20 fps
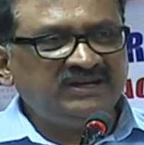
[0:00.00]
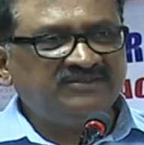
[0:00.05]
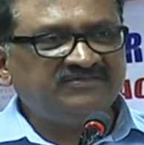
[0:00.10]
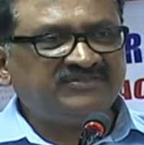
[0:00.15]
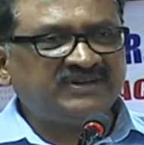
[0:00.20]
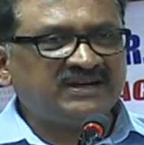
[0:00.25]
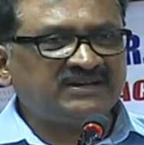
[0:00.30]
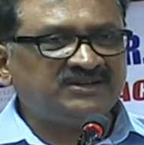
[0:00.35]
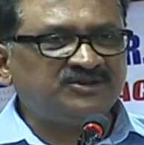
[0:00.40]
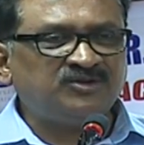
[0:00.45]
in
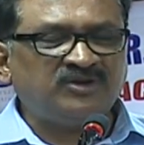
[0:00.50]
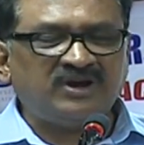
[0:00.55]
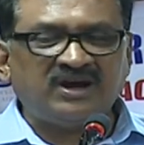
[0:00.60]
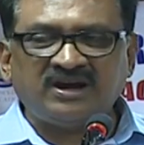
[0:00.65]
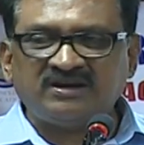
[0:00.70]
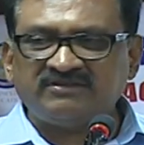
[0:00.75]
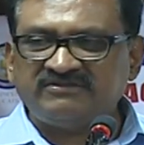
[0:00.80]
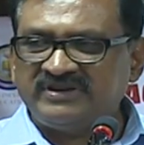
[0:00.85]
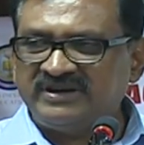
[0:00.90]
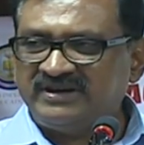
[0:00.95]
fact, you know,
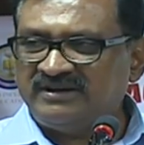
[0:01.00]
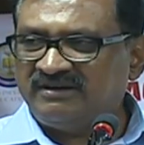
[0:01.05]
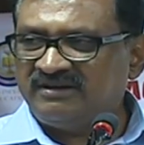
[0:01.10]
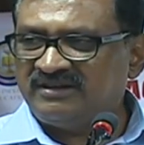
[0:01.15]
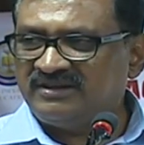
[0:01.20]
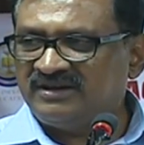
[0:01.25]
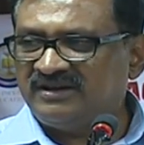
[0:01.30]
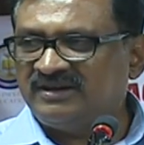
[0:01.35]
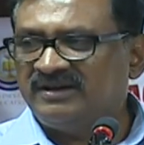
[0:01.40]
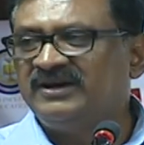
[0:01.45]
acquired
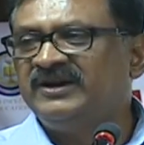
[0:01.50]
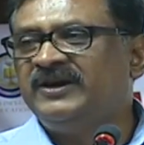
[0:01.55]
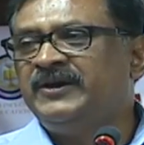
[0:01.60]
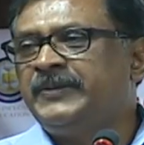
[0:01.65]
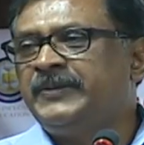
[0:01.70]
all the